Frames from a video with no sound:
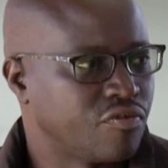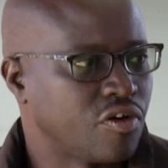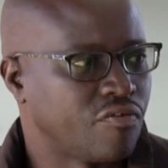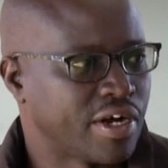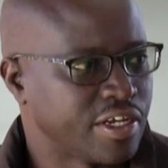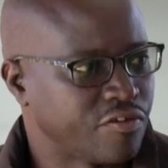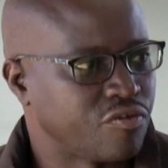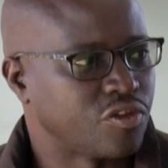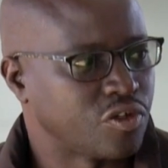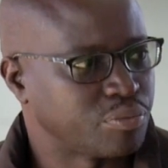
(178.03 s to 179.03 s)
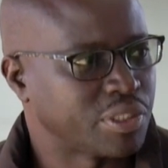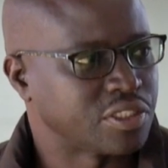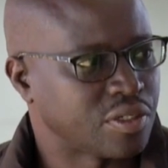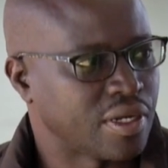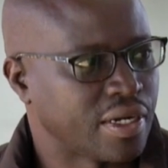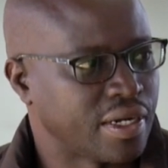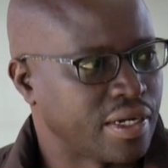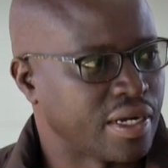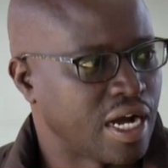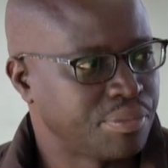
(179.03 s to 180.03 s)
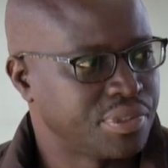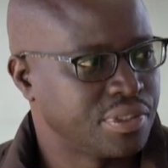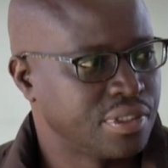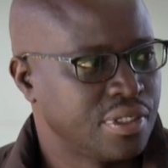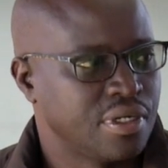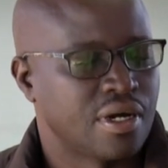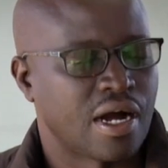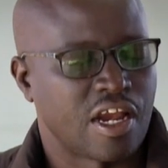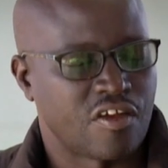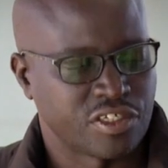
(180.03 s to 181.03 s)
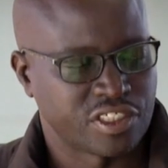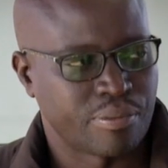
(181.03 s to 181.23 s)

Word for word: for funding for those particular gaps and address